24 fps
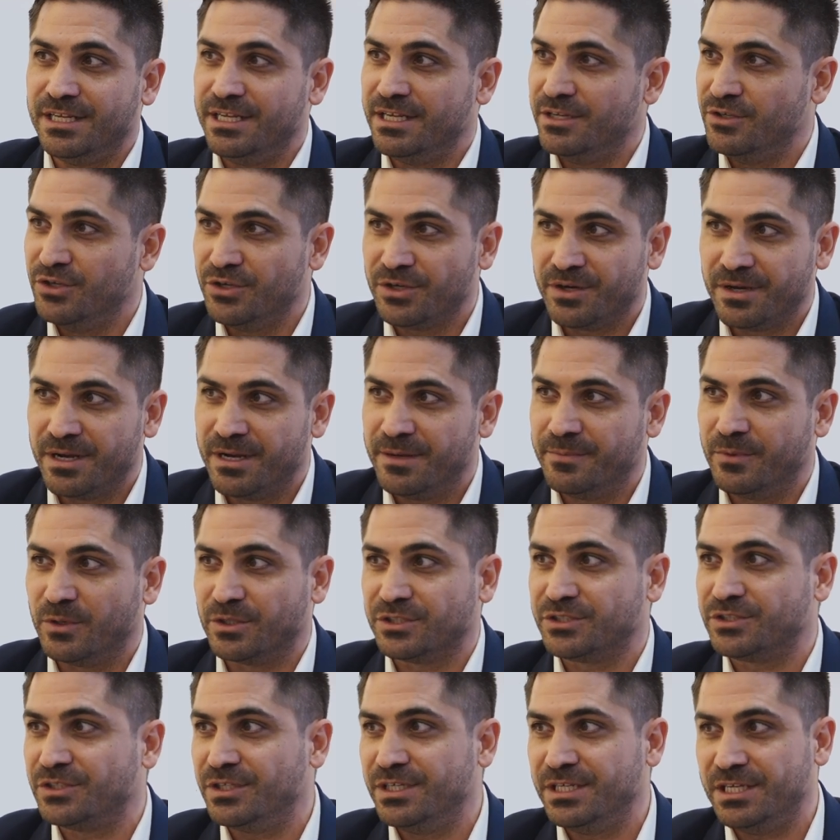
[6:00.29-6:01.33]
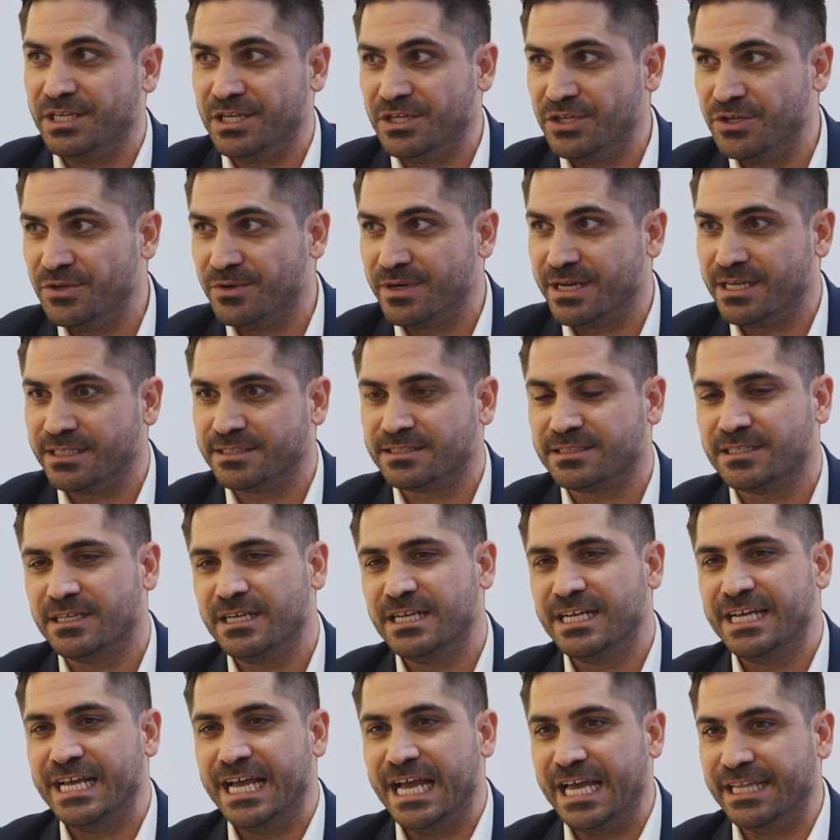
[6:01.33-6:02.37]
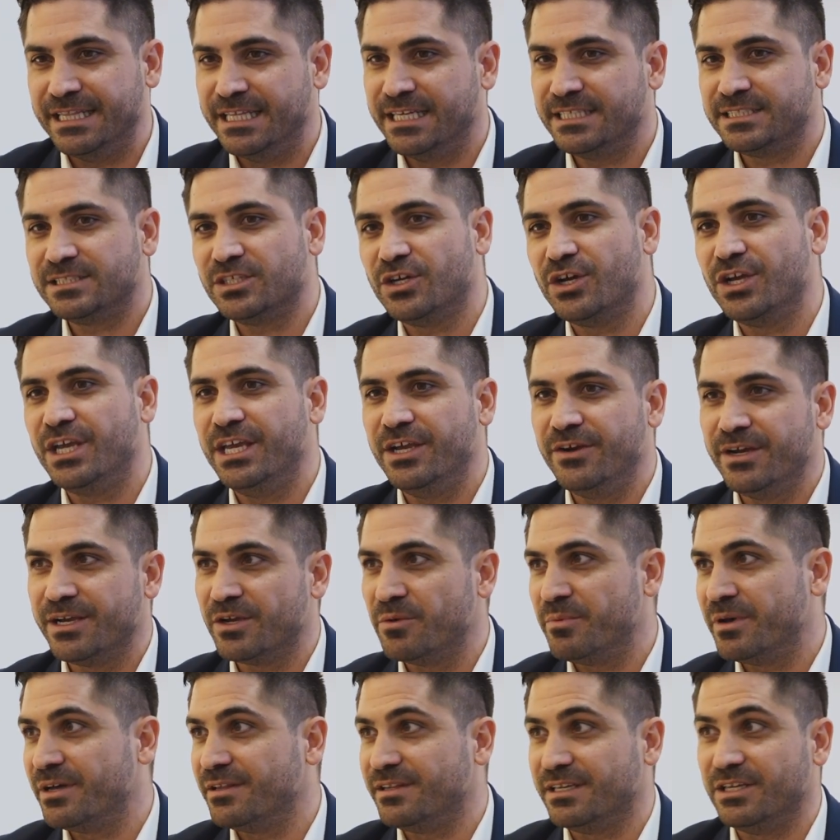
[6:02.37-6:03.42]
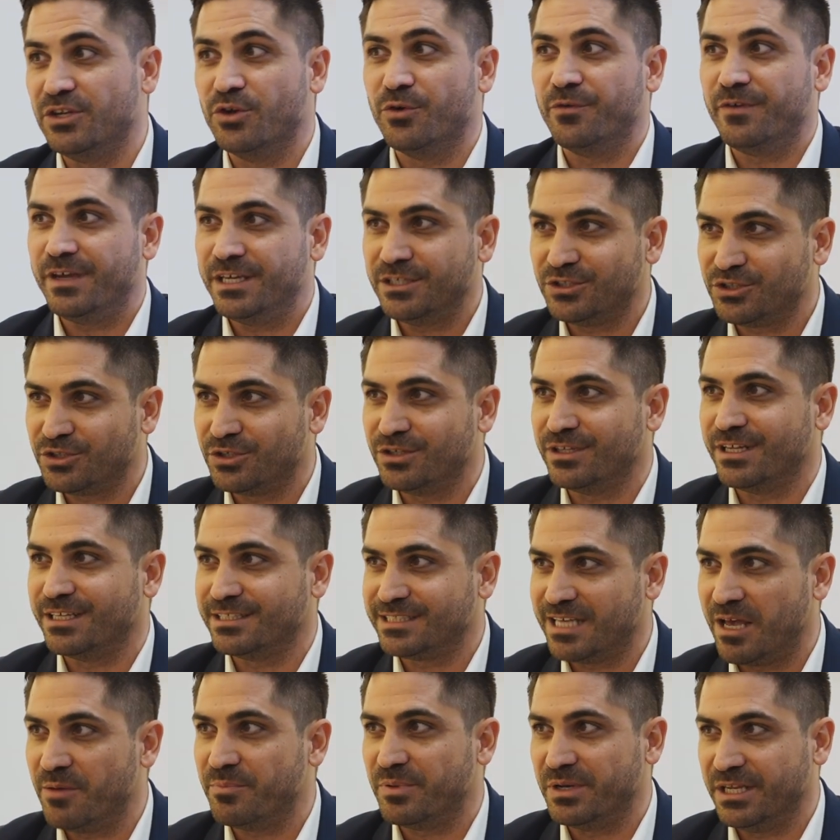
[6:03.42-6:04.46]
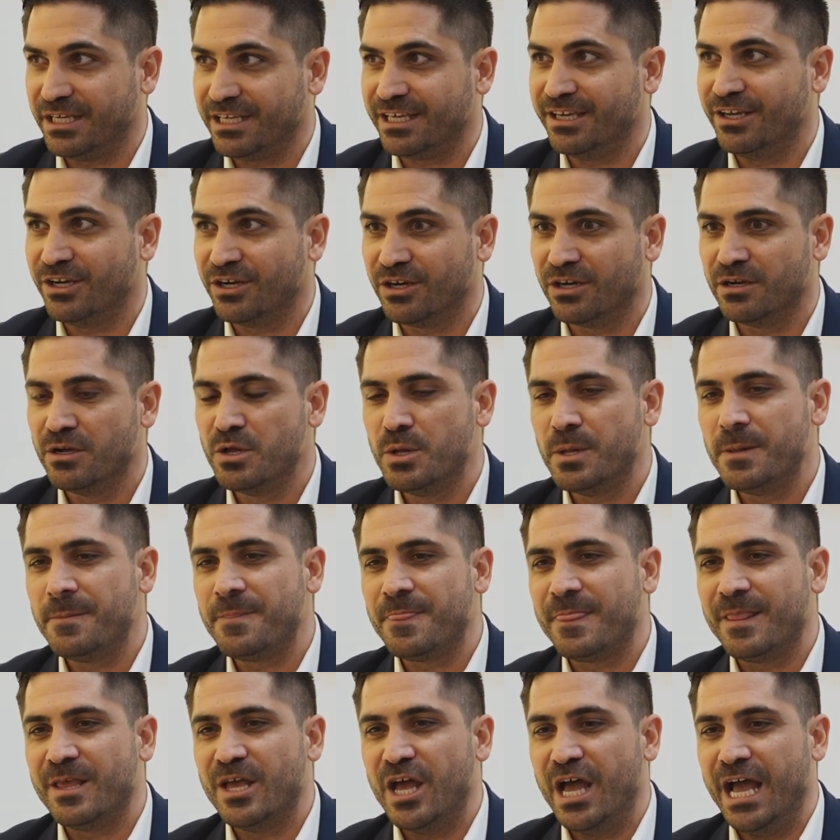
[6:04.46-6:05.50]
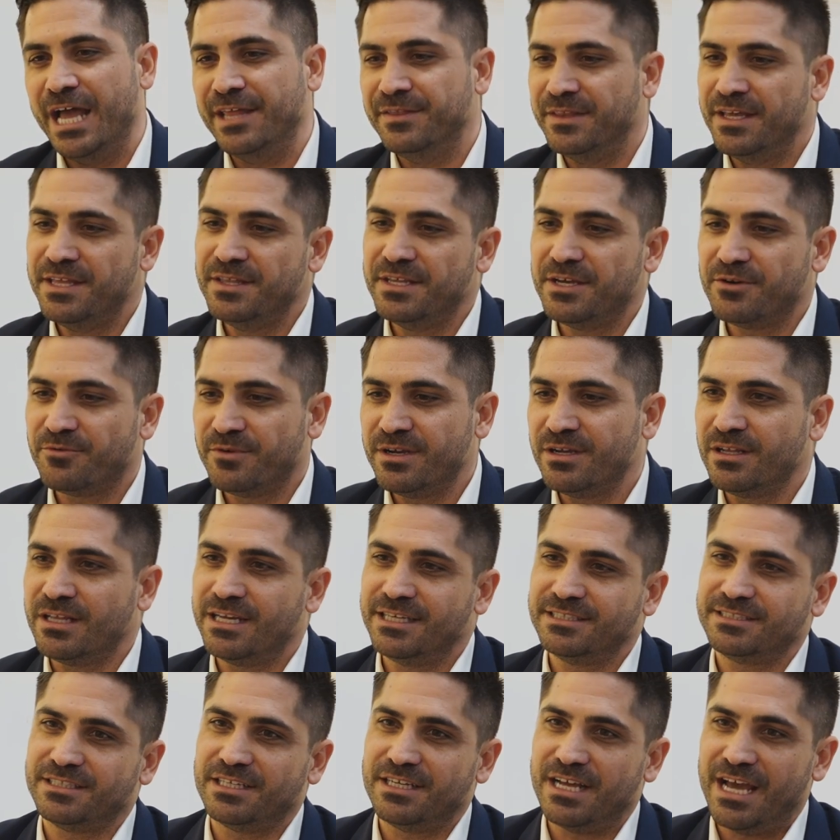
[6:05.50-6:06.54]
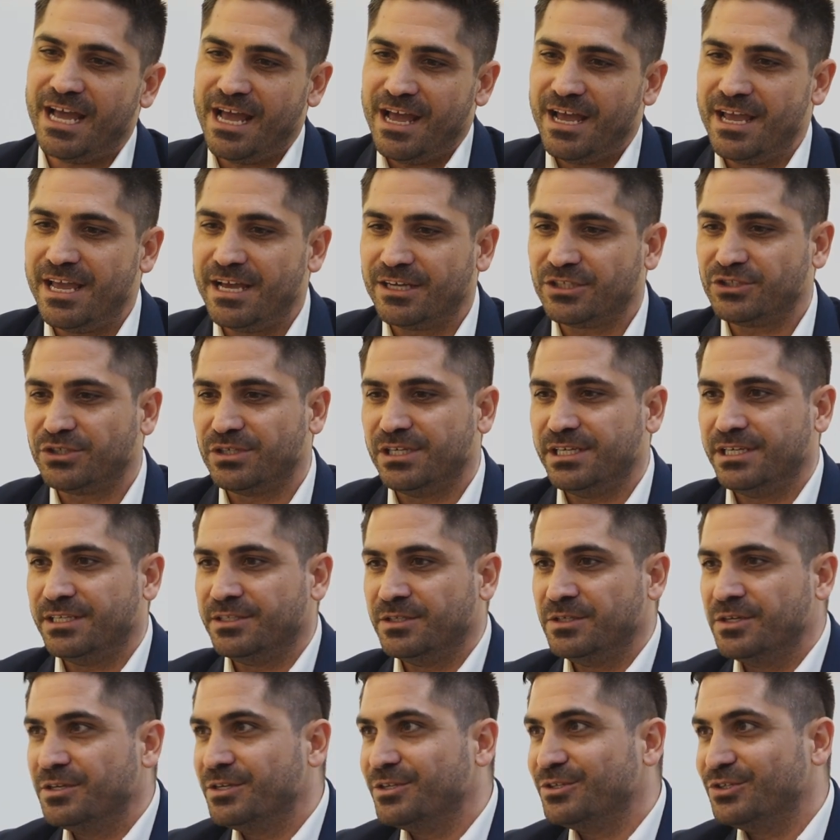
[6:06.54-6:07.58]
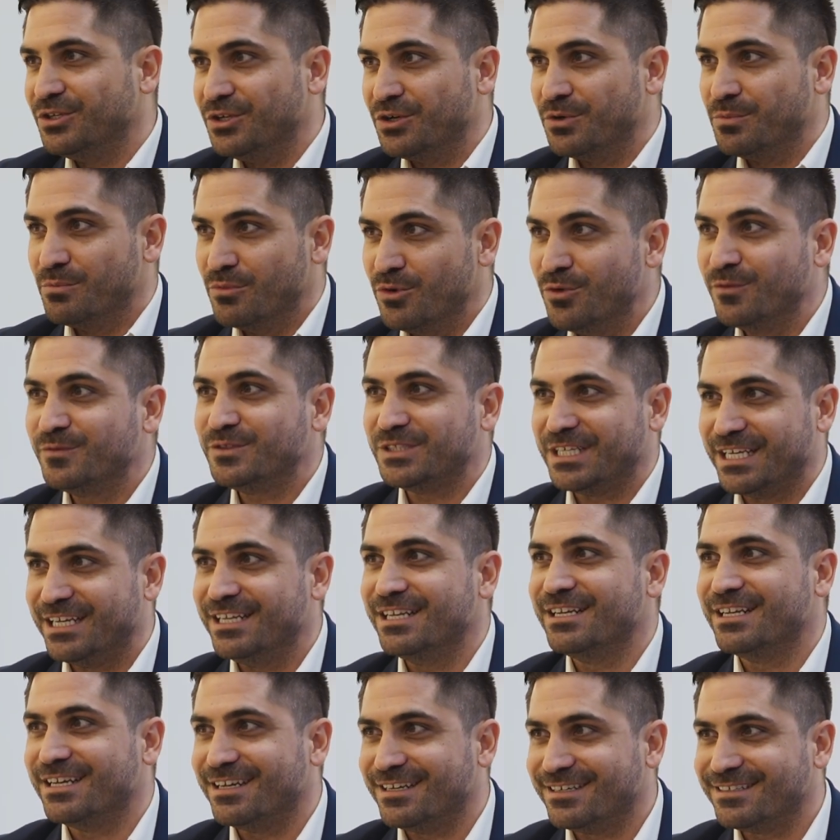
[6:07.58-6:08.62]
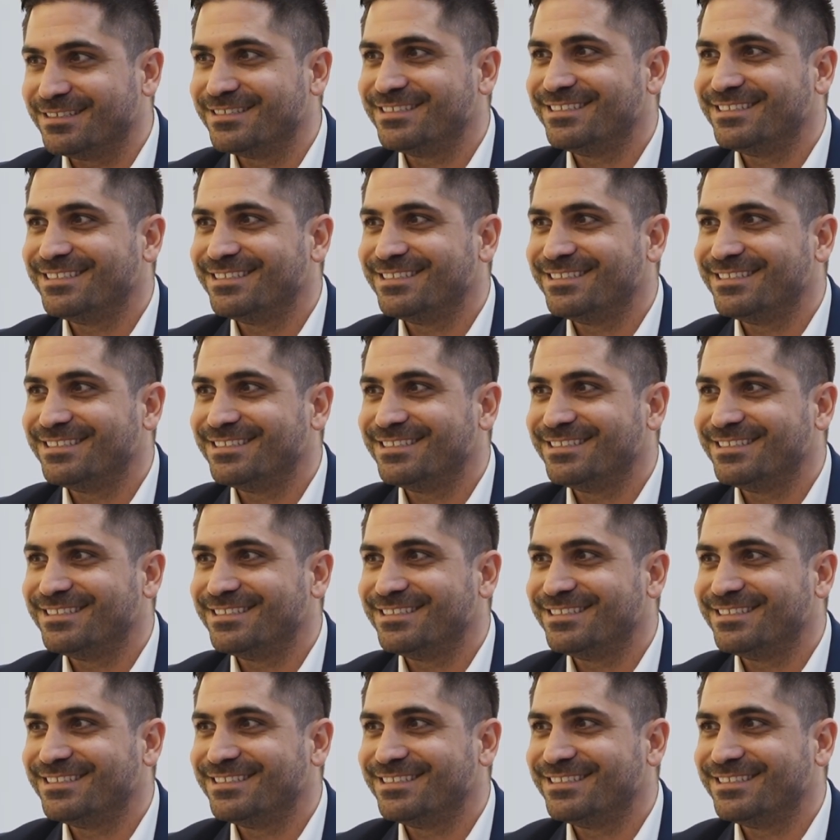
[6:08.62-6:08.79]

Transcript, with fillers: in Europe or studied in US, and they start hearing about the innovation that's happening here. And then they realize that I actually, moved to India,